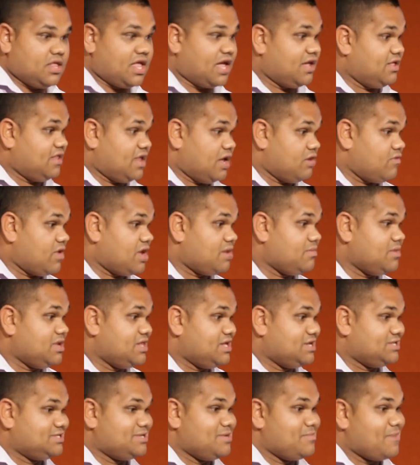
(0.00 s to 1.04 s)
they, they rang me
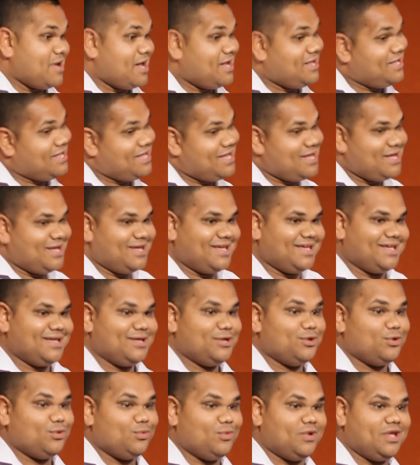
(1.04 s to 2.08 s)
and they said, mate, yeah,
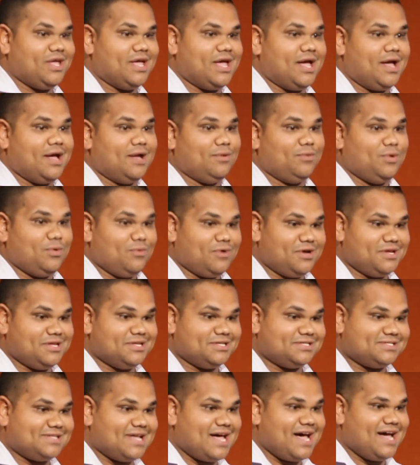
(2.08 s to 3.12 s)
we, uh, we want
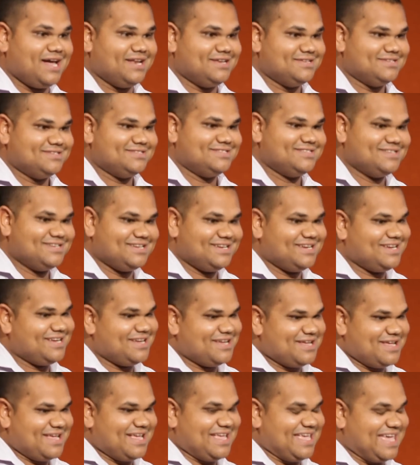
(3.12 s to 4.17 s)
you to start. And
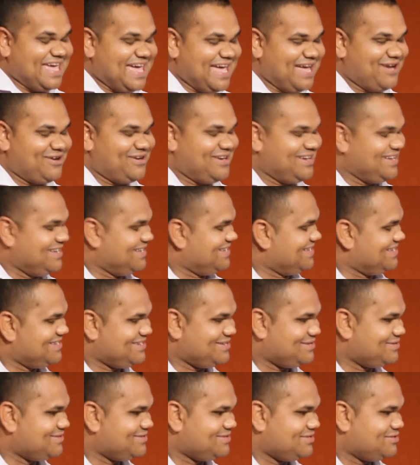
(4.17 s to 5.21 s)
yeah,
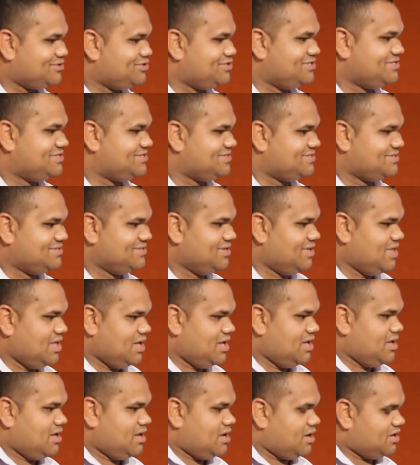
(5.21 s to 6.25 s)
I was just,
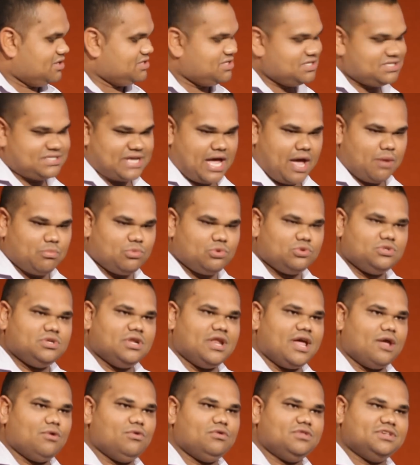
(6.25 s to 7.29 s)
I was just humbled,
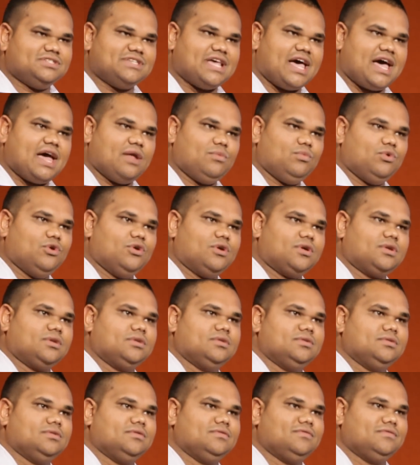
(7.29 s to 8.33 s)
you know, all this hard work.
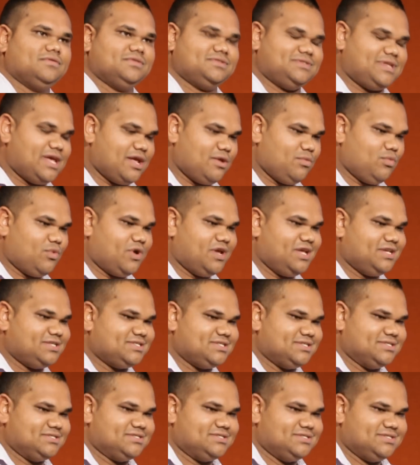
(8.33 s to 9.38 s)
It's 10
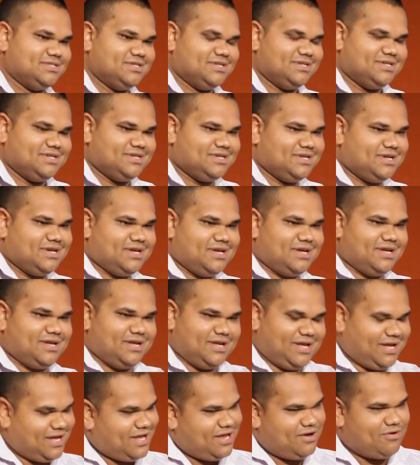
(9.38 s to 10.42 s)
weeks and
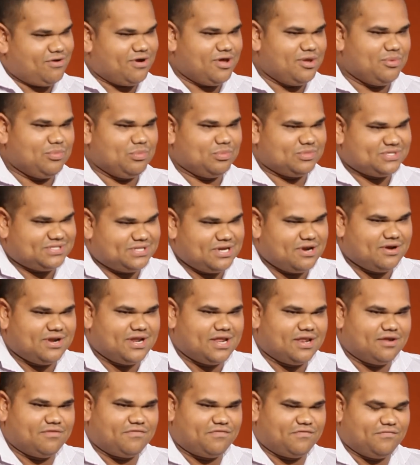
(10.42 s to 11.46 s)
here I am
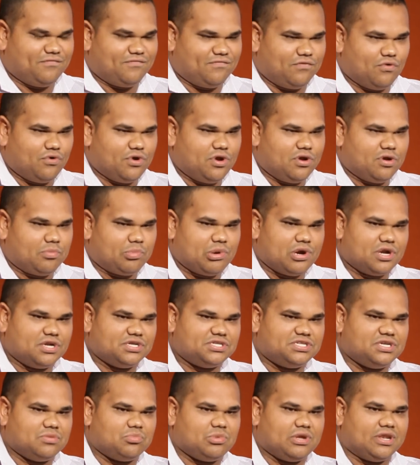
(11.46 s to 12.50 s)
staring at a four-year
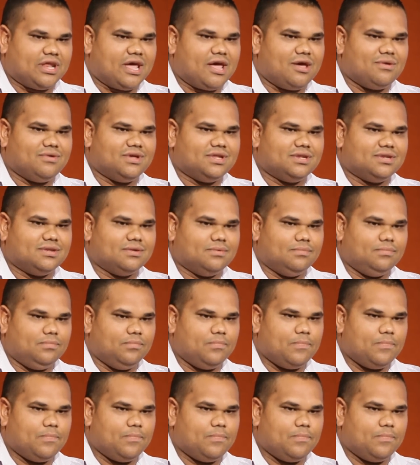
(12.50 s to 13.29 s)
apprenticeship, you know, and